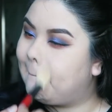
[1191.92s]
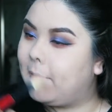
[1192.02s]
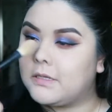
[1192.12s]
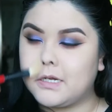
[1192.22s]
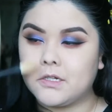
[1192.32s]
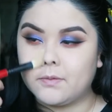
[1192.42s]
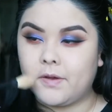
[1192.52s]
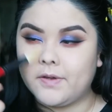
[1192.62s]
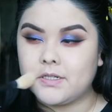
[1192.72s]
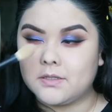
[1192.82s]
The center of
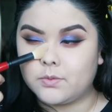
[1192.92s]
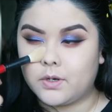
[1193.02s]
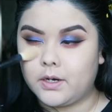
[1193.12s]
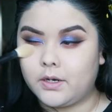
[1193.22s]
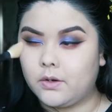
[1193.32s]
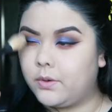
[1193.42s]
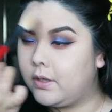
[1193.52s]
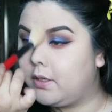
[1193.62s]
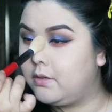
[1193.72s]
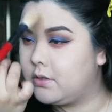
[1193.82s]
my face is where I get
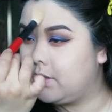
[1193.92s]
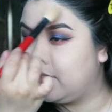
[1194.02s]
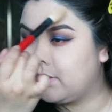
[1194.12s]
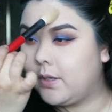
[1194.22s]
oily usually, that's